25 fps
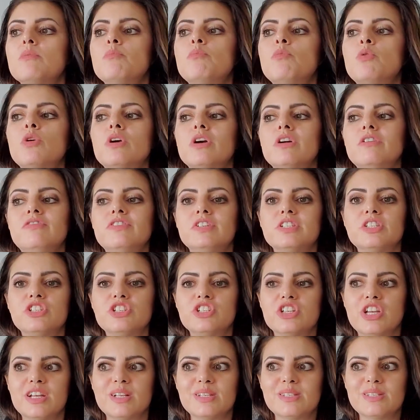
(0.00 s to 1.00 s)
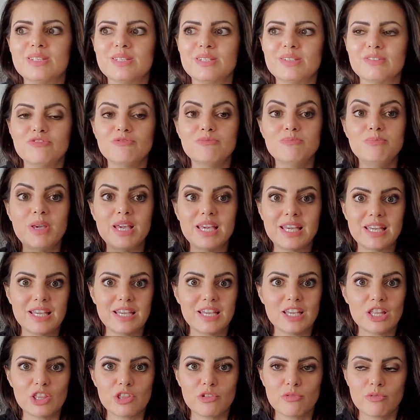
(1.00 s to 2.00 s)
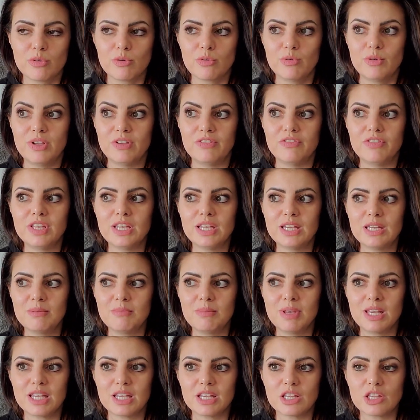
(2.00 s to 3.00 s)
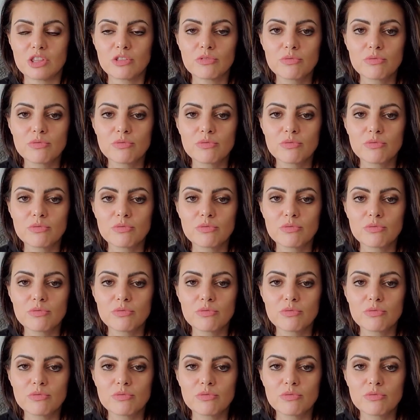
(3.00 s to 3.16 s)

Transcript: more of his chances of making it through. If he can make it